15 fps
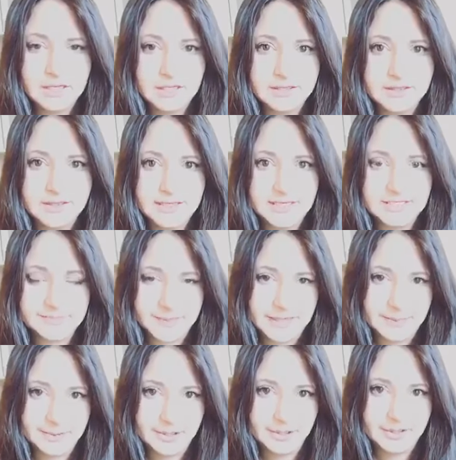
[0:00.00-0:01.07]
these
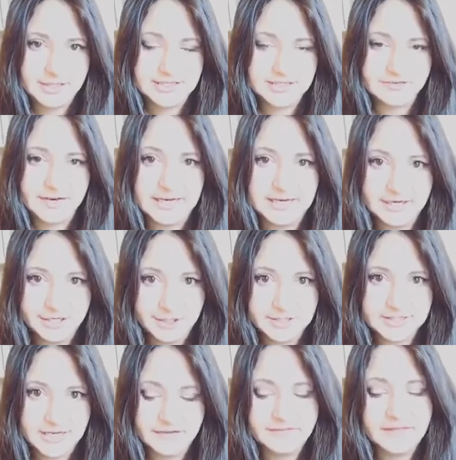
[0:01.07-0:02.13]
people on Israeli News
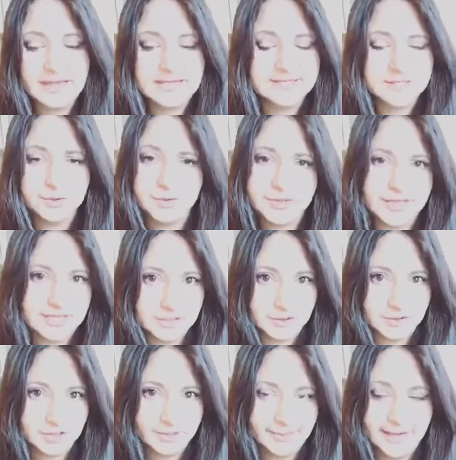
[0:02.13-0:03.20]
Live, that is all they
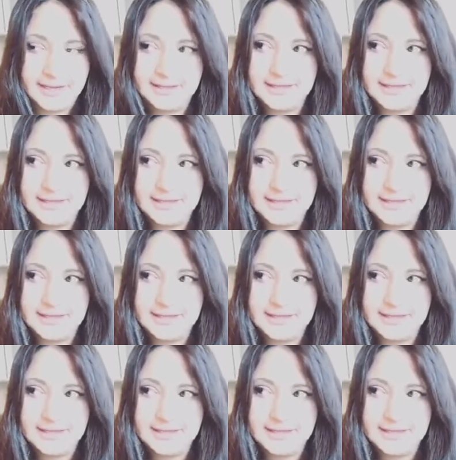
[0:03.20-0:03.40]
talk about.